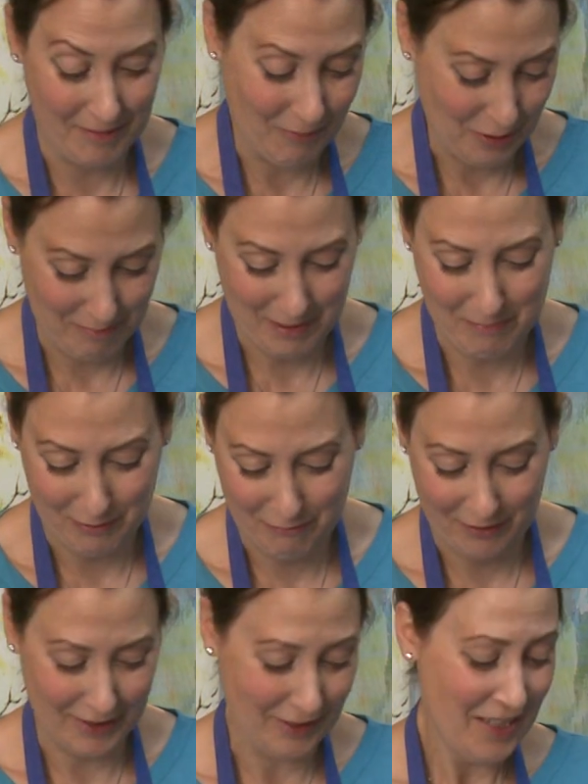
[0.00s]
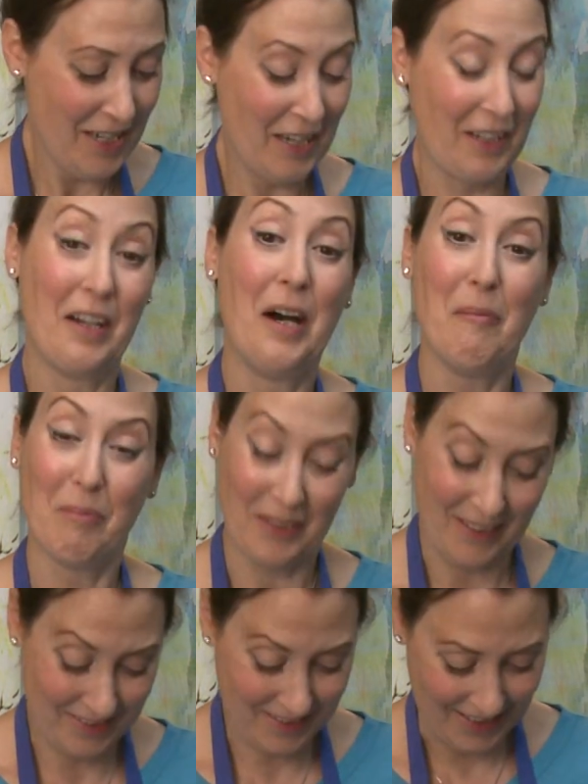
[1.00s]
more people feel
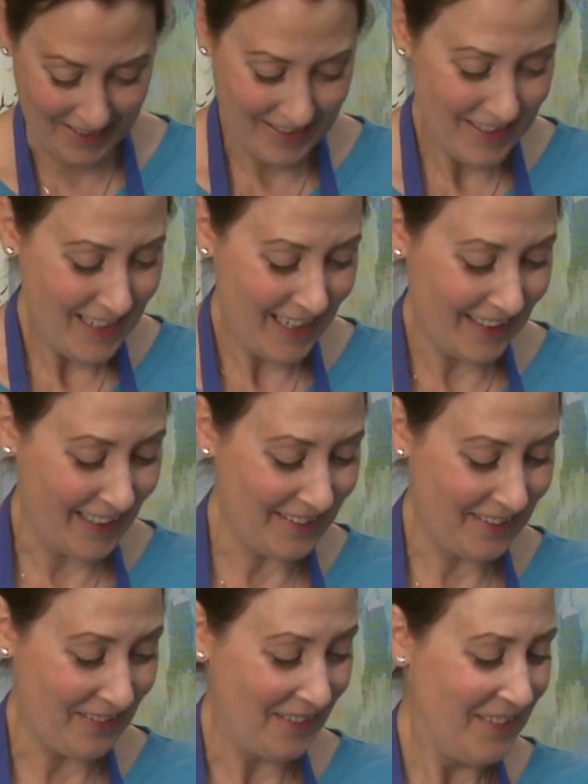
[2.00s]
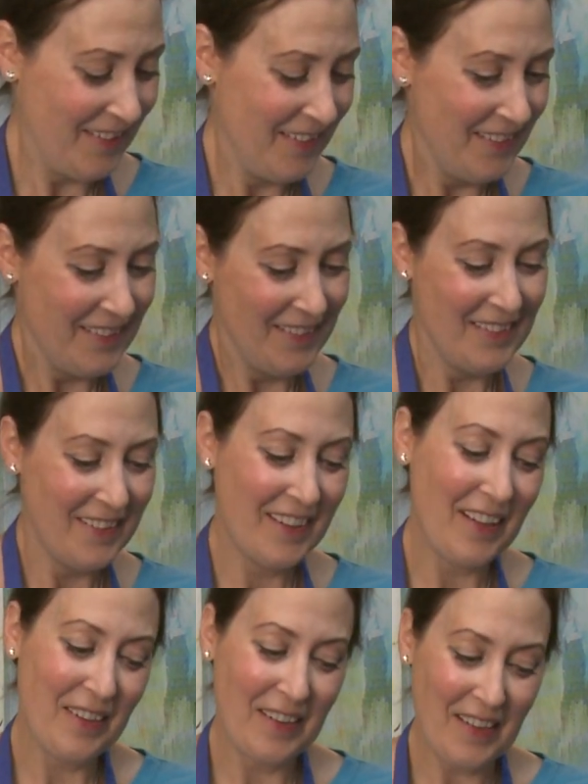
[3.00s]
accomplished, and that
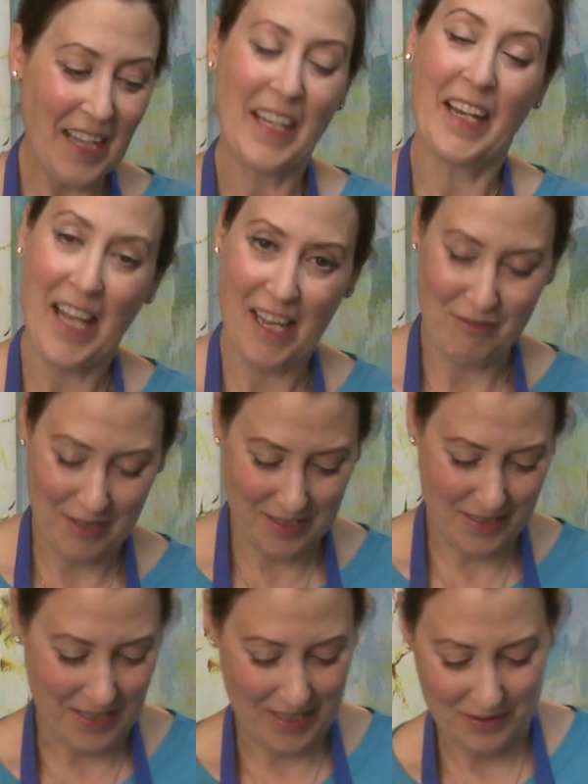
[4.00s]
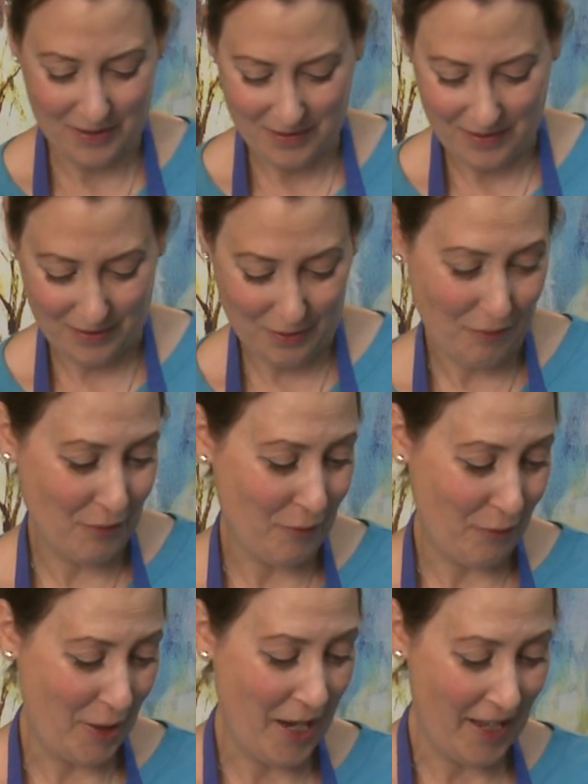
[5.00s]
they can have nice things. I don't know if
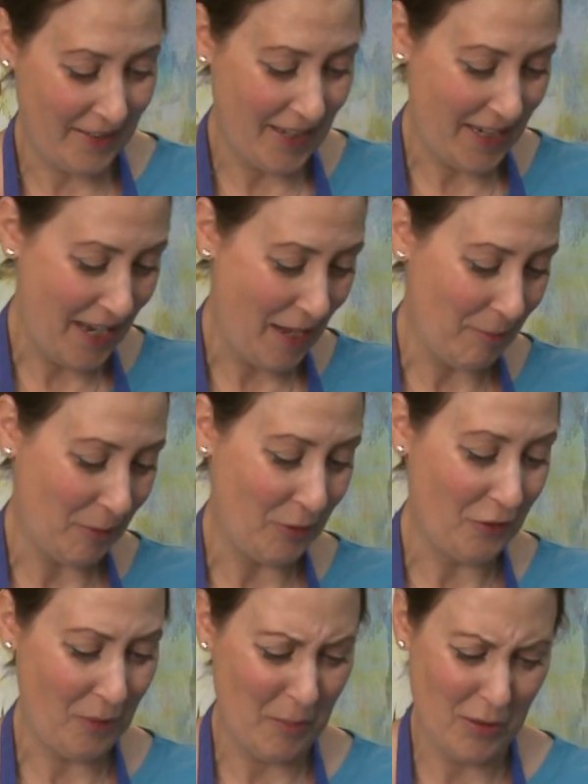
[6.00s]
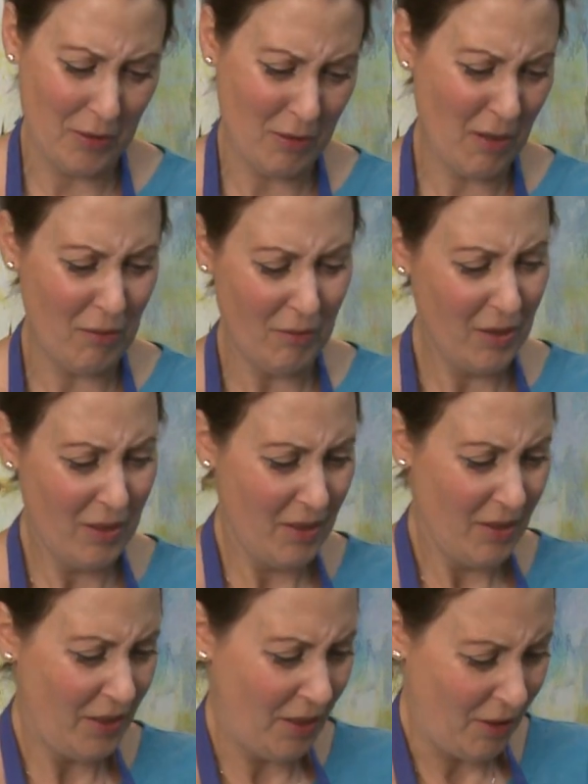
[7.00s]
you've ever had that happen where someone says, oh,
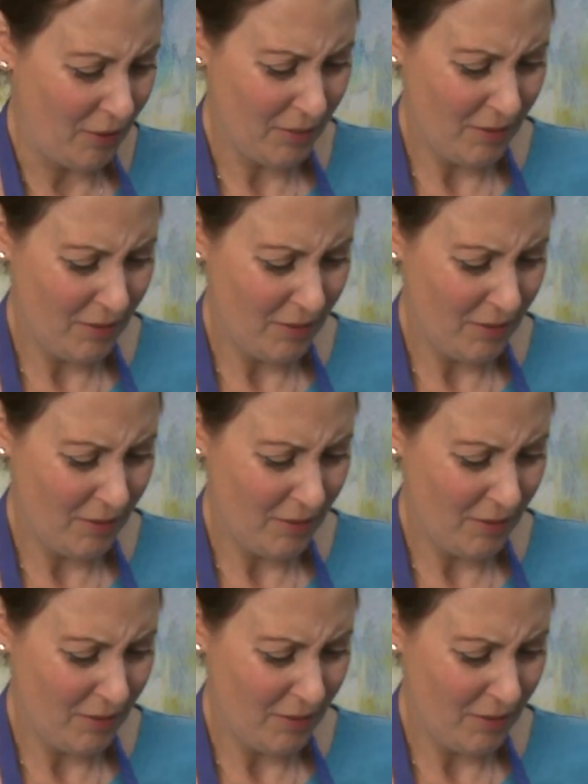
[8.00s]
you know,